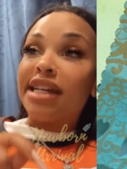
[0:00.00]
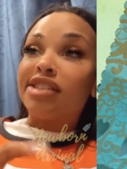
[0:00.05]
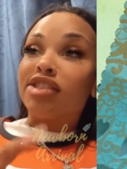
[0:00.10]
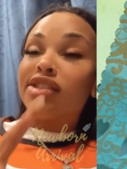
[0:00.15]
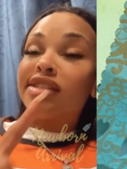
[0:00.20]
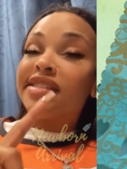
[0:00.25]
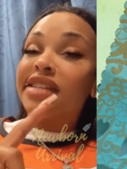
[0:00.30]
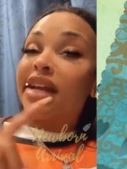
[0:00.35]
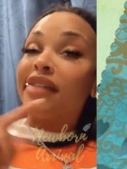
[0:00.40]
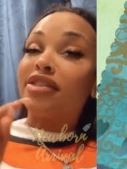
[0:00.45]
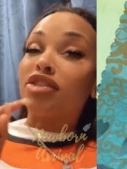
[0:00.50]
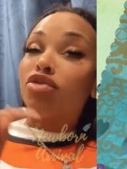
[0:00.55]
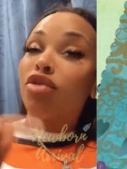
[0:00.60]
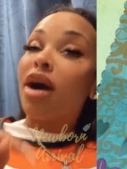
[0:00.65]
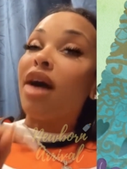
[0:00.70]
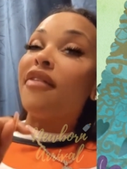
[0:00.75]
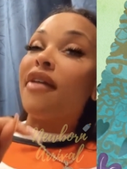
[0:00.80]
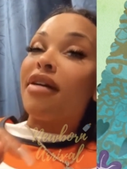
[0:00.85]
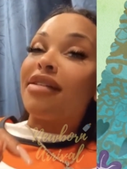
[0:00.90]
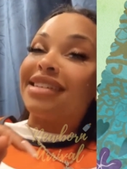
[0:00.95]
So instead of
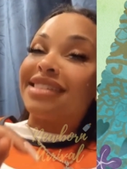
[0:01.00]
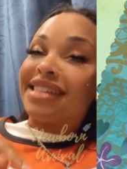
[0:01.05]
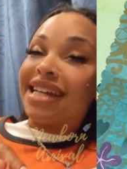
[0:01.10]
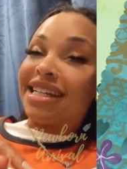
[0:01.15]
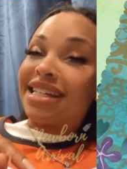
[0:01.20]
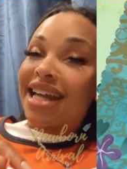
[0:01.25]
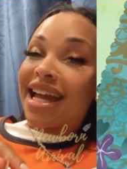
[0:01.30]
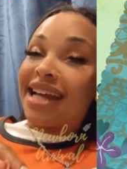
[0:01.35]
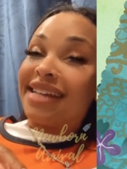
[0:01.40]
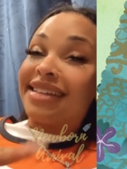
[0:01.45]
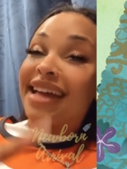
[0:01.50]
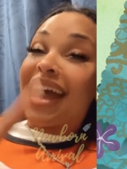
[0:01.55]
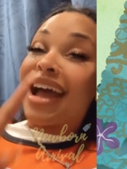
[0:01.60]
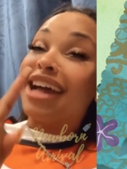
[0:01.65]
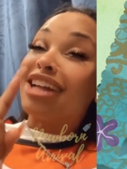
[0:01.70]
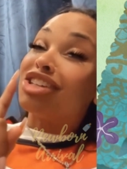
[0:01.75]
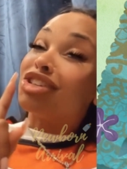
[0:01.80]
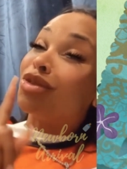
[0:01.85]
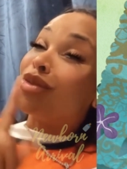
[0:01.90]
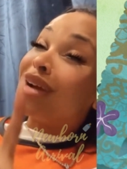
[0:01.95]
12 hour set days, I
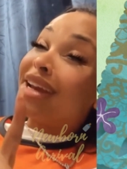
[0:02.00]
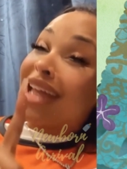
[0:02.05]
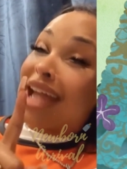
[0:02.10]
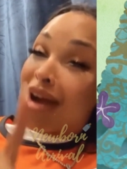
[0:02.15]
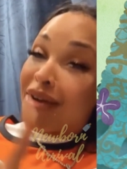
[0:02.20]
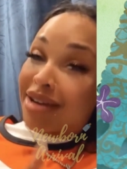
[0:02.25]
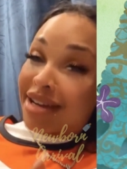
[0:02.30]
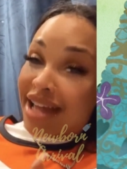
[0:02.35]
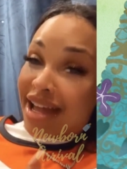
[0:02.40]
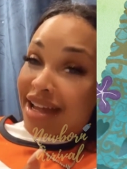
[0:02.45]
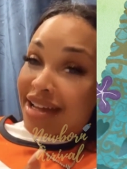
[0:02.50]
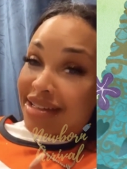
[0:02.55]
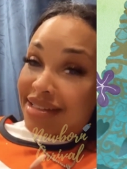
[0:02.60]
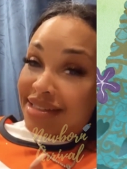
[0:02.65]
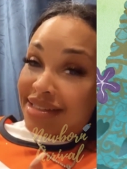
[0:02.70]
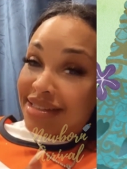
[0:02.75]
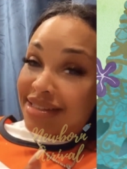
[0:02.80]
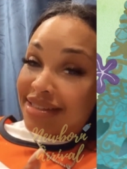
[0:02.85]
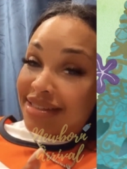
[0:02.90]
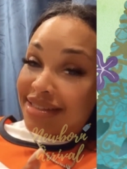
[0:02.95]
had 20 hour days
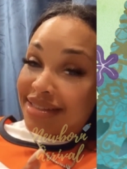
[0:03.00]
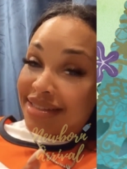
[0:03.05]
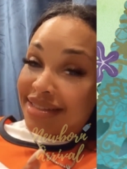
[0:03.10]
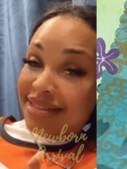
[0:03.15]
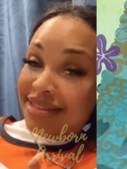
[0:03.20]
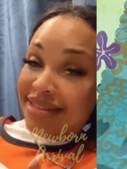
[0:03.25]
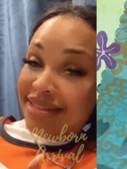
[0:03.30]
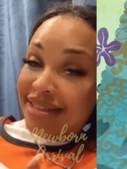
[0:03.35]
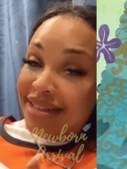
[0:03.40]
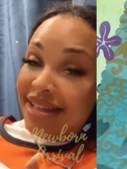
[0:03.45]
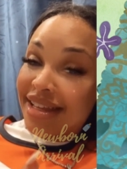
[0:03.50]
mm.